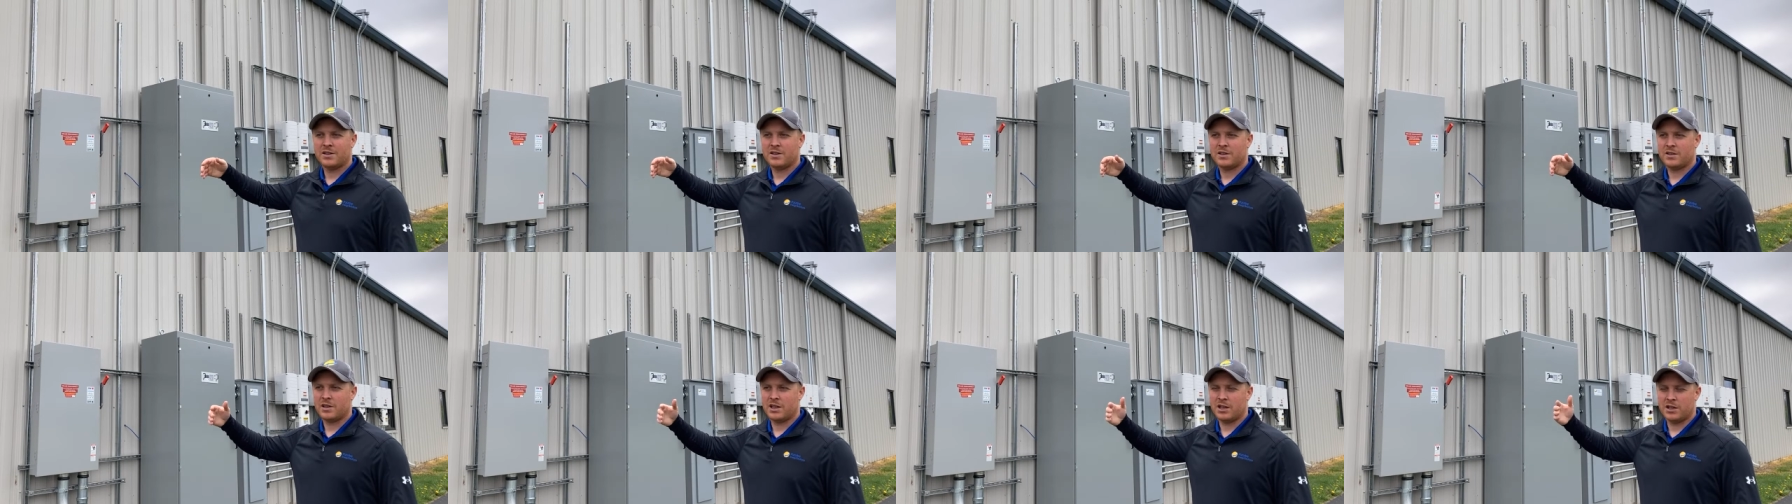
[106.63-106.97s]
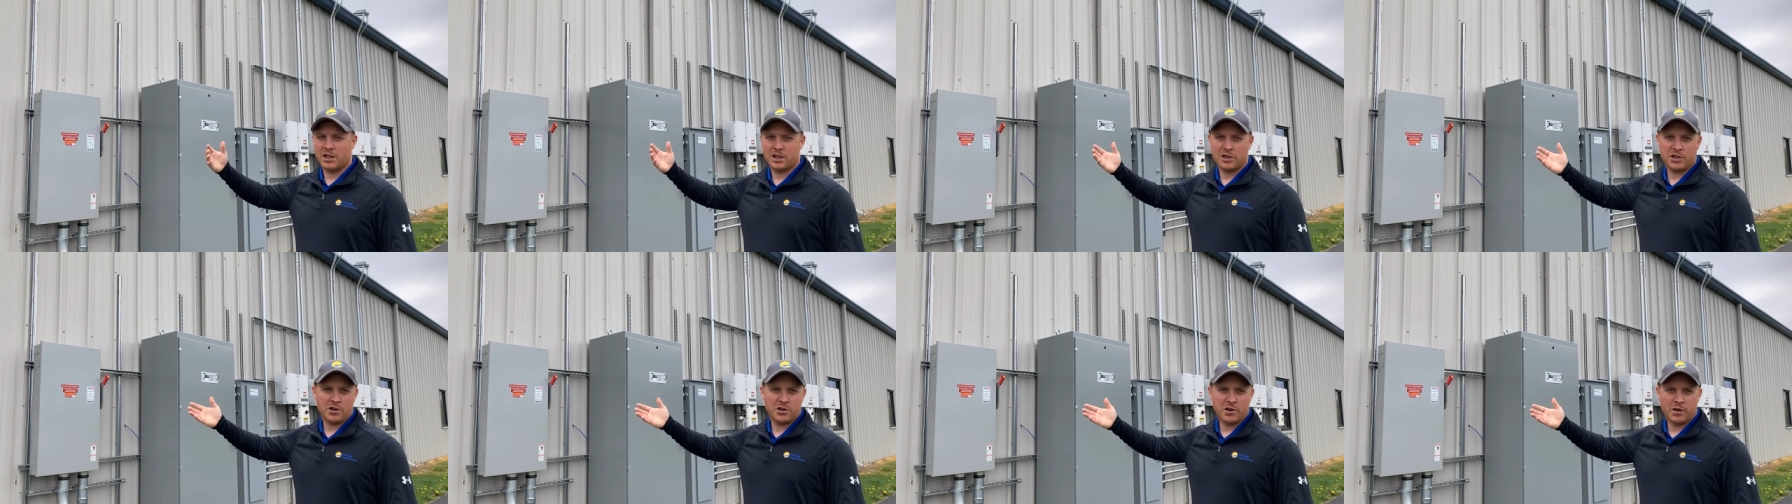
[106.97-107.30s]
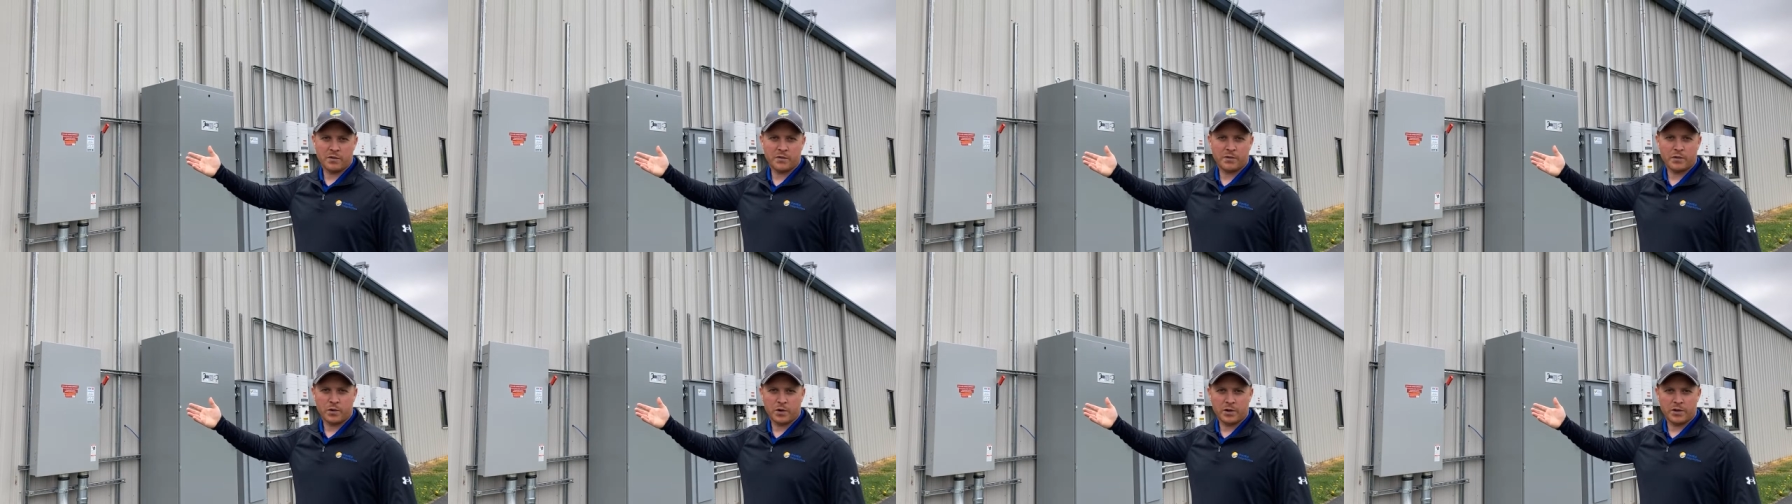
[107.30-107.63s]
and then you
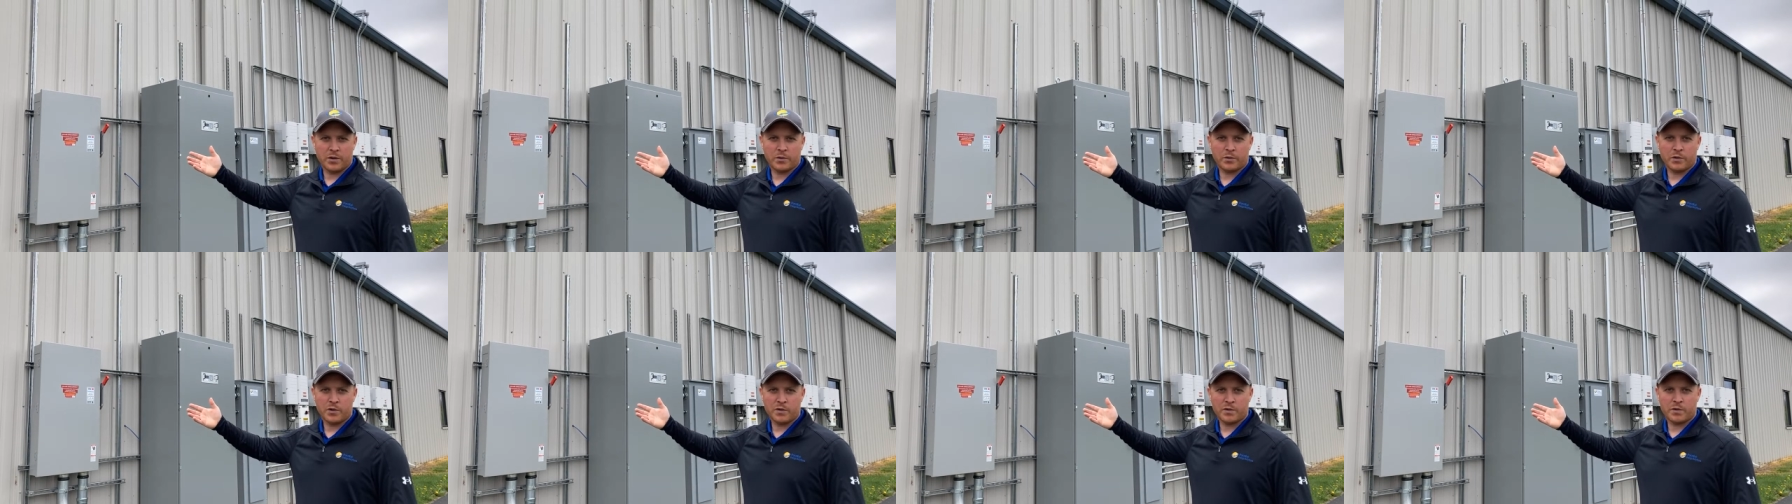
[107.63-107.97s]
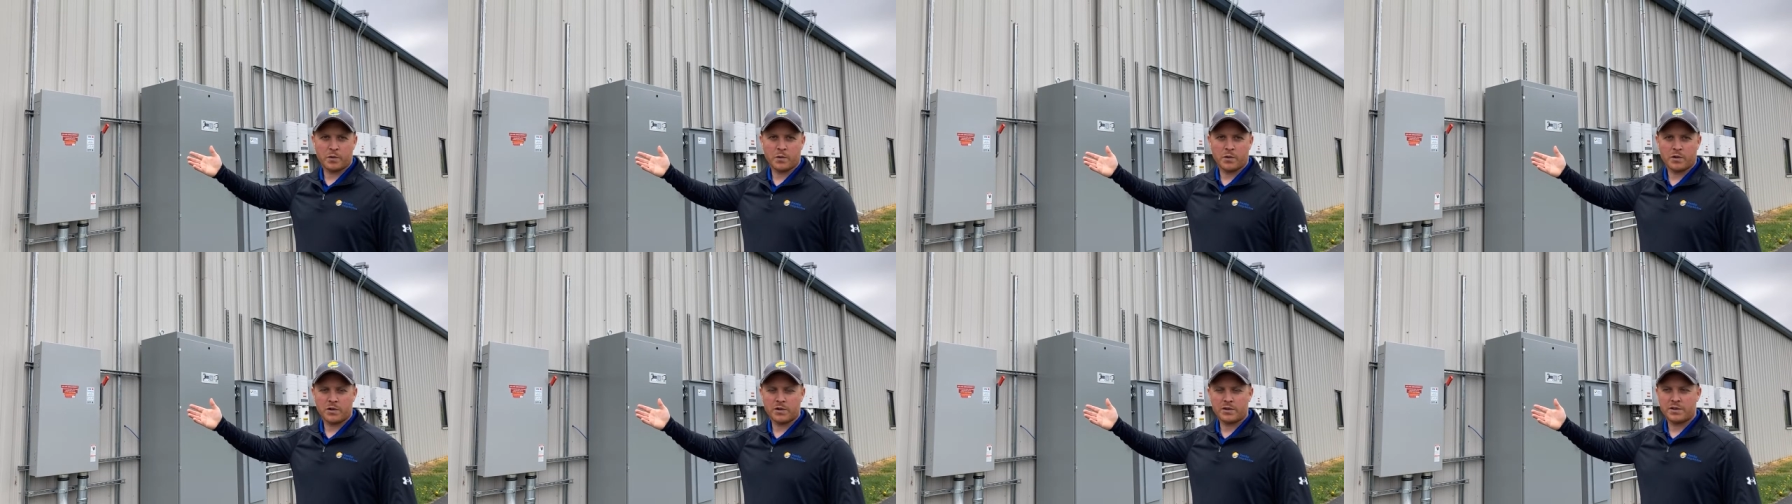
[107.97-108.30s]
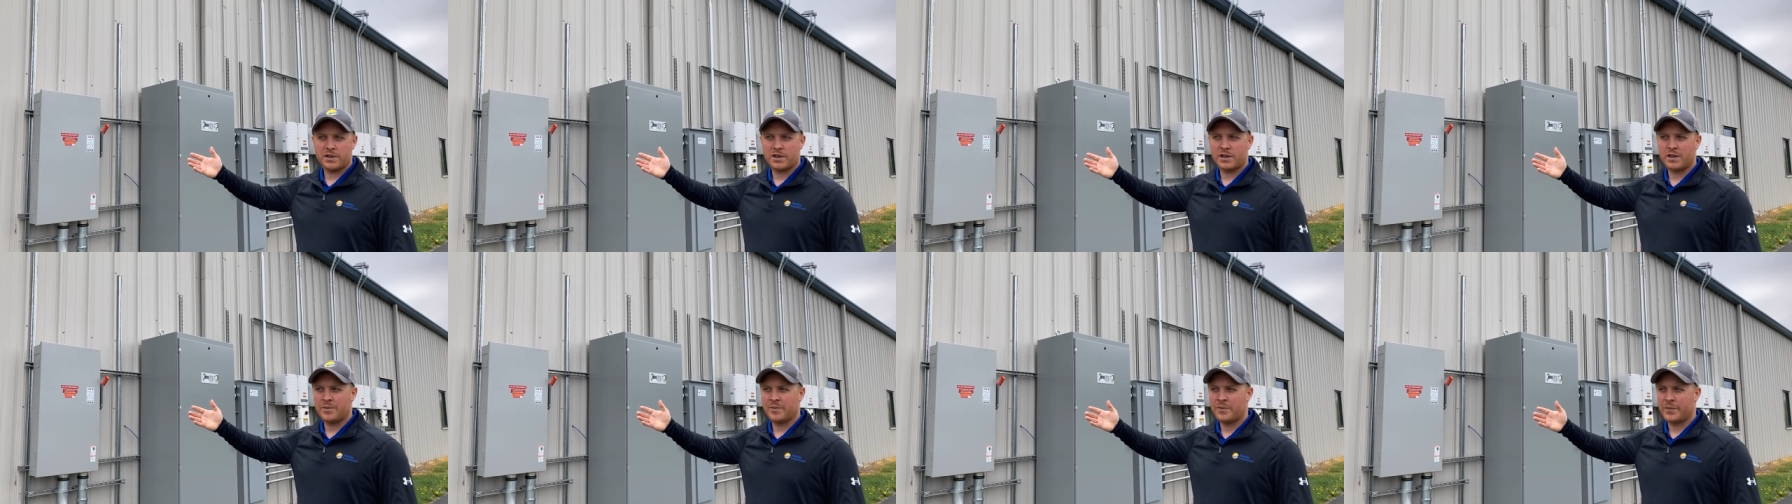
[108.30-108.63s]
don't void the roof
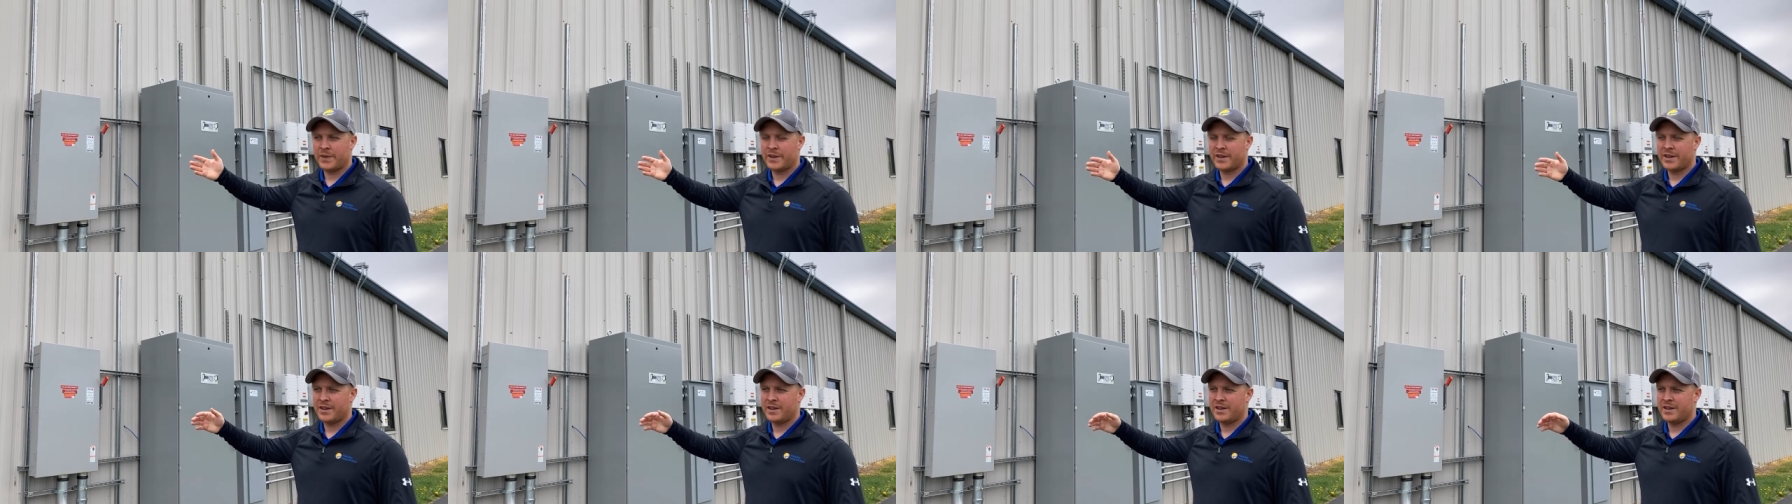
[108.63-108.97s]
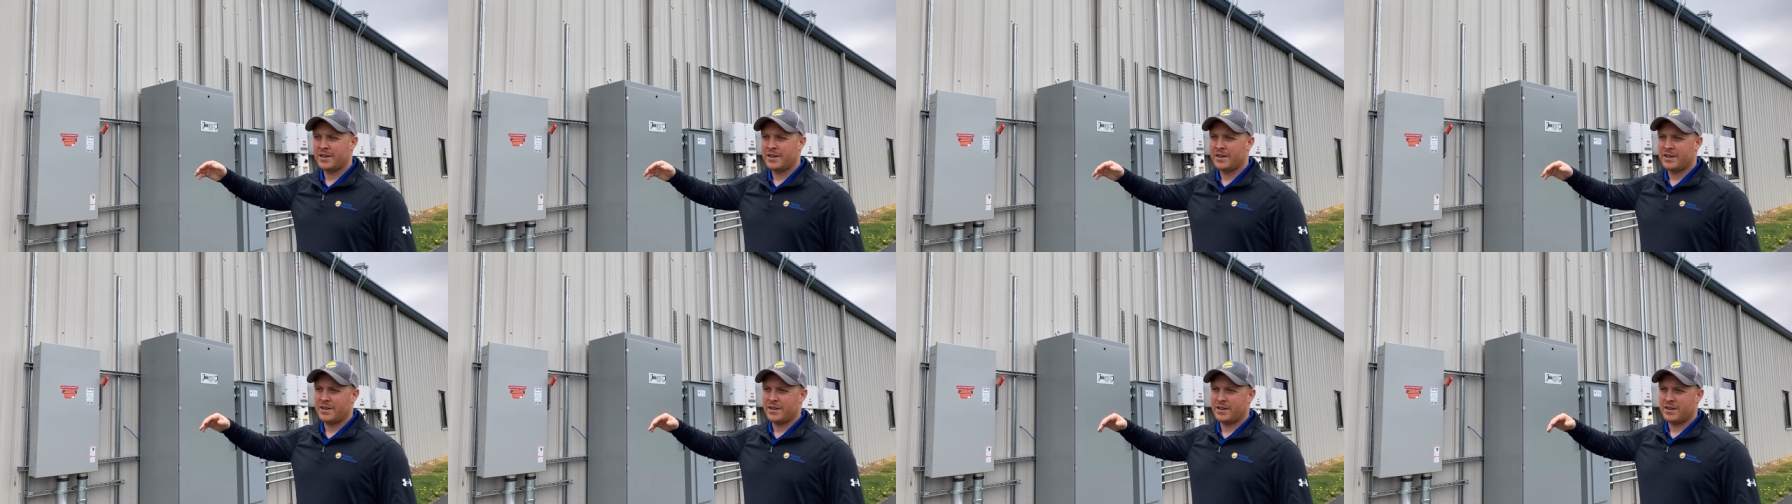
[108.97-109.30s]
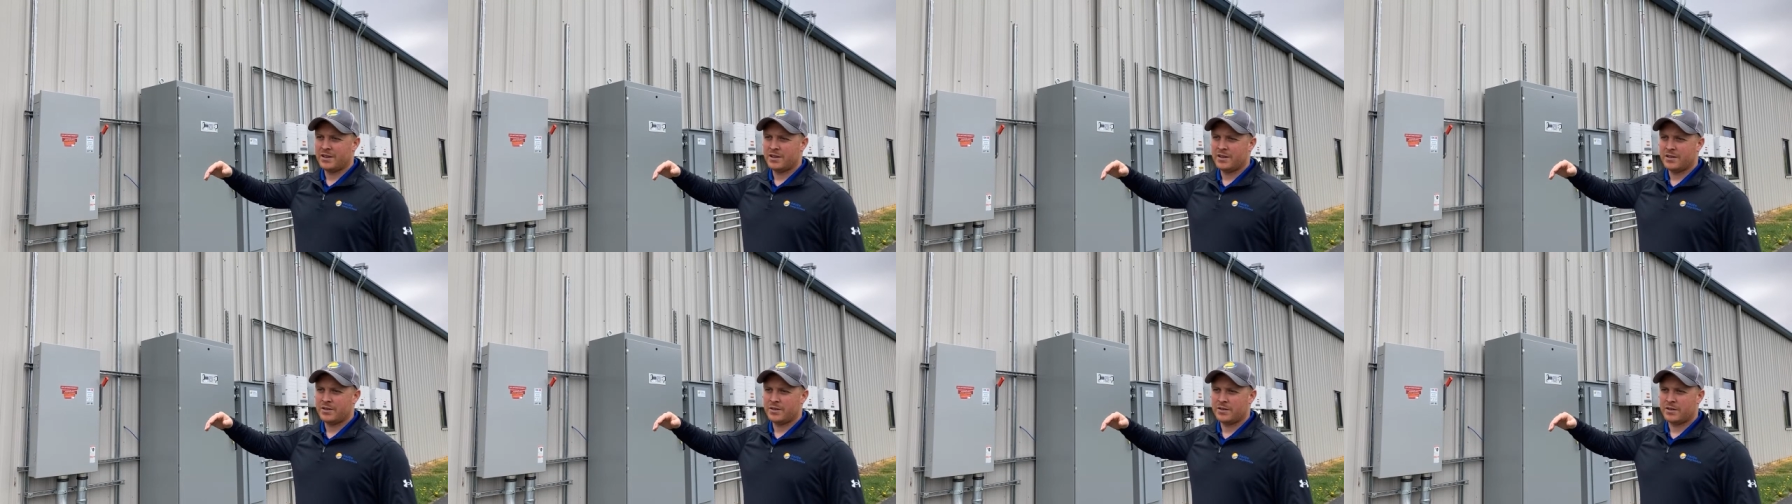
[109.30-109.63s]
warranty.
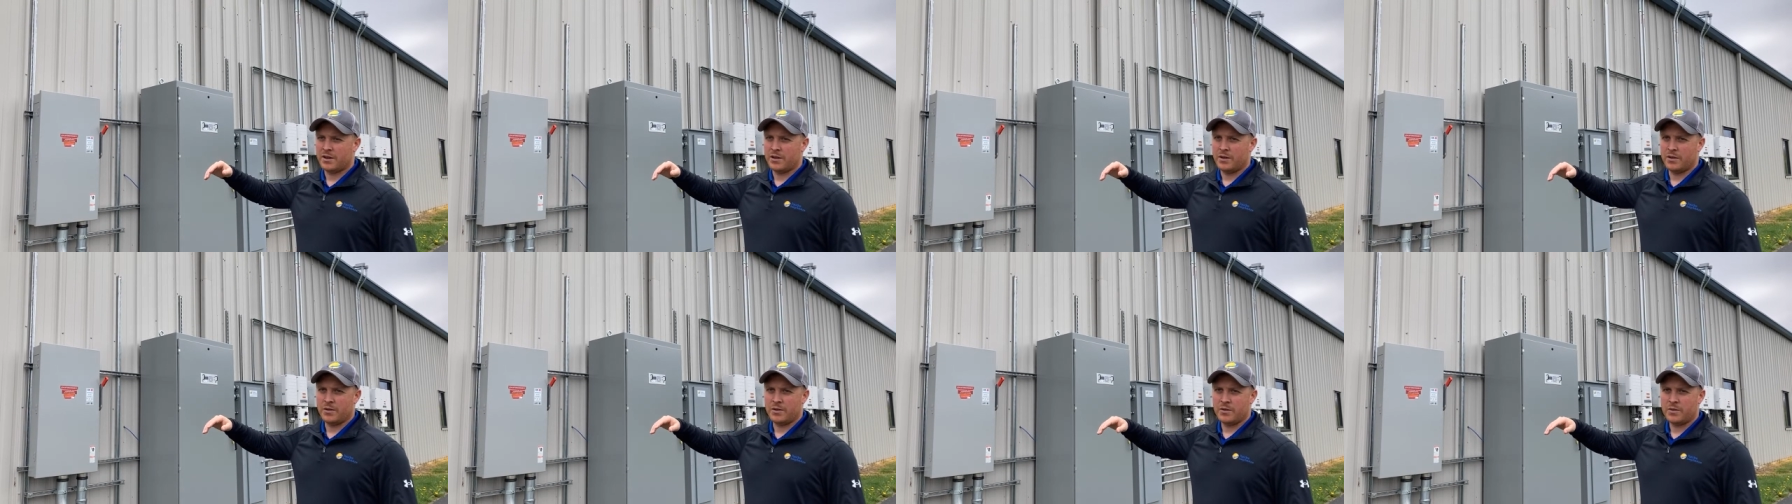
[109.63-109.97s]
So